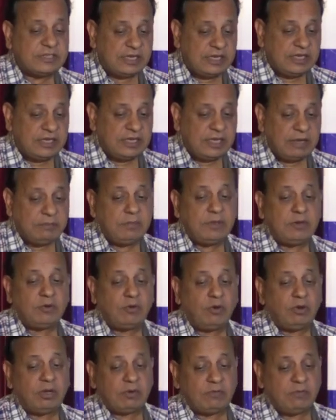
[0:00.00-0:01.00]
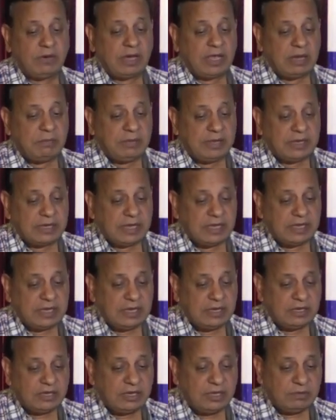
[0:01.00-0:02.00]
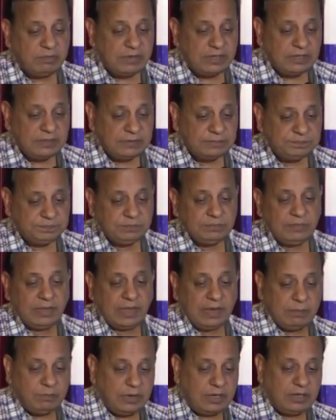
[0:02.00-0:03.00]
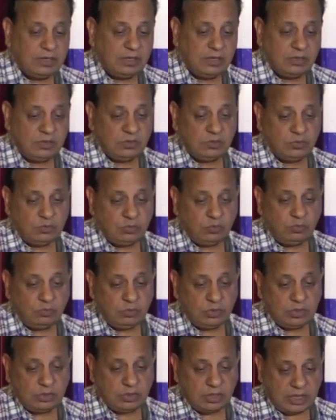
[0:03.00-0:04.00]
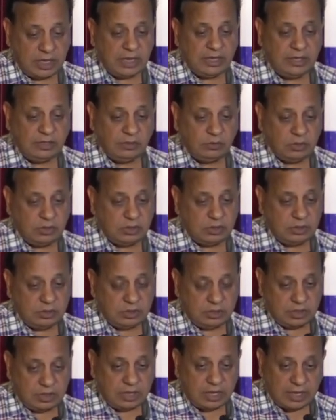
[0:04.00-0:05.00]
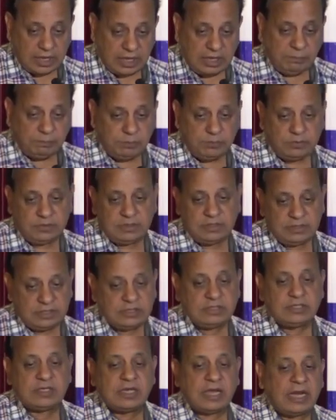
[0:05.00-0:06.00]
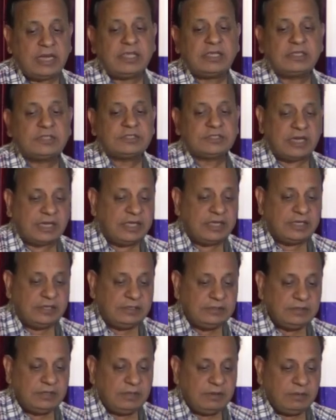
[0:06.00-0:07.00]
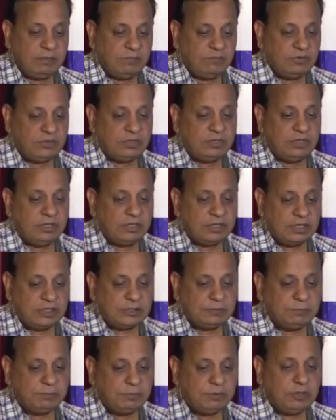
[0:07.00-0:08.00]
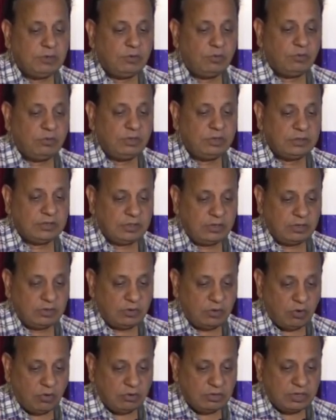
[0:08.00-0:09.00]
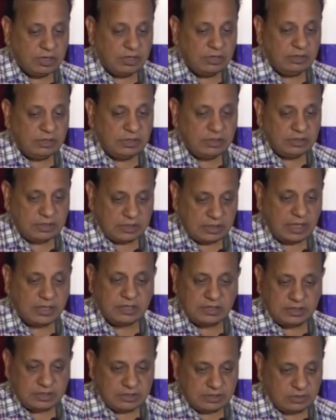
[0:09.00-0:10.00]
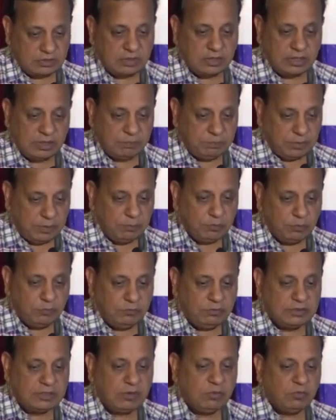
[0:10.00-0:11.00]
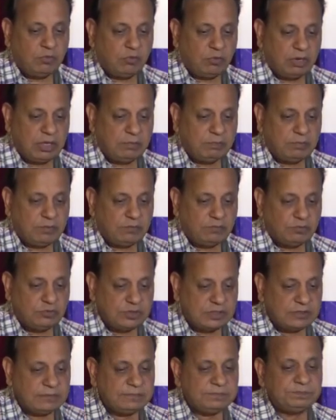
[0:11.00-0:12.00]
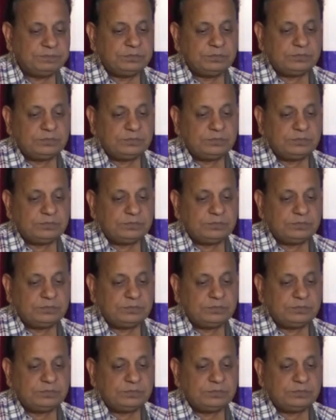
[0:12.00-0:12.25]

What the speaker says: stunning and may not require a mechanical treatment, but you can help this cardiac stunning with decreased preload, altered and improving the coronary perfusion,